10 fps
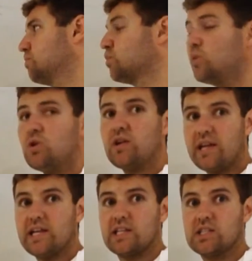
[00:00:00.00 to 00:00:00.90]
rule
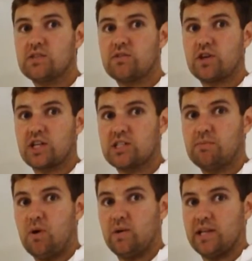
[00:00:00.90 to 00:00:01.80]
is, for
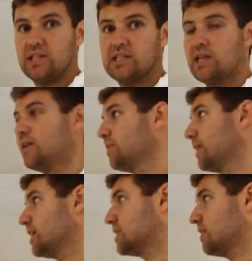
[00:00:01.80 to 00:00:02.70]
exponents,
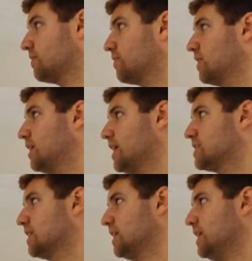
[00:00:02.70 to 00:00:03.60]
is if
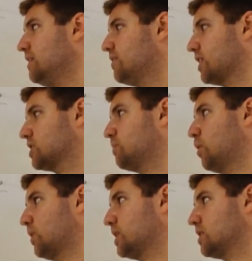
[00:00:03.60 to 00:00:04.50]
it's an even
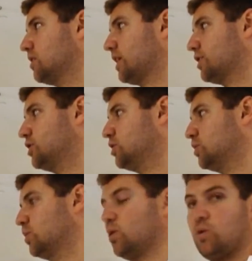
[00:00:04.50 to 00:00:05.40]
exponent, like
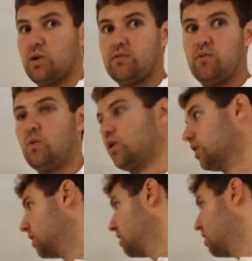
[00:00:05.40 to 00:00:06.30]
2 or
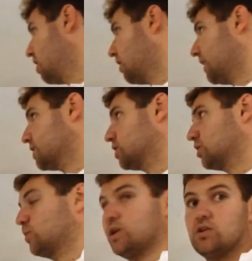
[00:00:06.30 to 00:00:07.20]
4, our
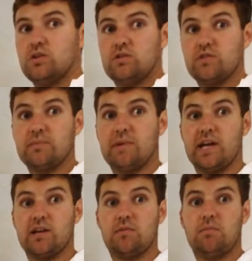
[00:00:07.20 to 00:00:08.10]
answer will
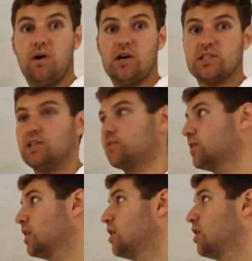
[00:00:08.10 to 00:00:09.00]
remain positive.
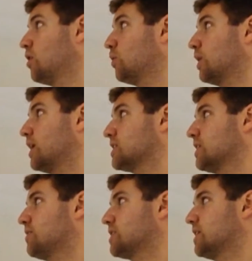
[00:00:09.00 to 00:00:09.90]
Whereas
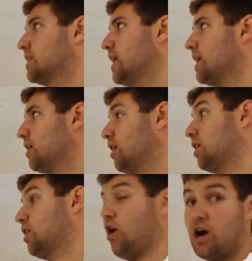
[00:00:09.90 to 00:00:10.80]
if it's an
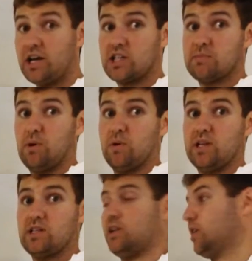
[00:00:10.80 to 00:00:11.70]
odd
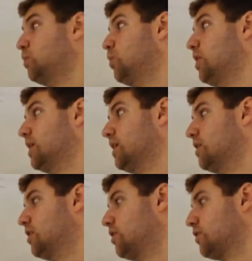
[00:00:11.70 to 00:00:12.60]
exponent, like 1,
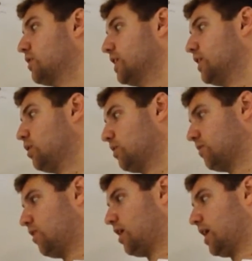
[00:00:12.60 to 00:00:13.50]
3, or
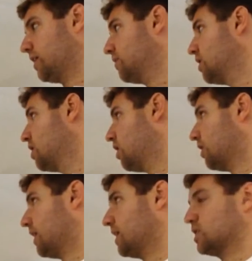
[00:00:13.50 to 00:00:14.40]
5,
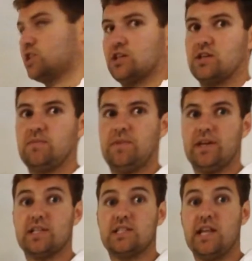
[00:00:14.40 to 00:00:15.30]
our answer
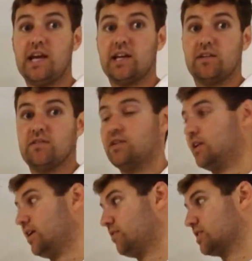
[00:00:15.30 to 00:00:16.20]
is negative
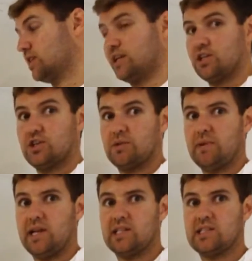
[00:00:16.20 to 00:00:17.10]
if it's an integer
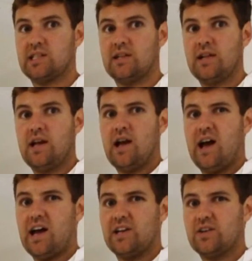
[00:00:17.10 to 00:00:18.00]
base.
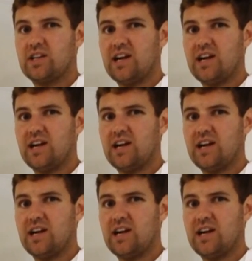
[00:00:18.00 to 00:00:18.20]
And you can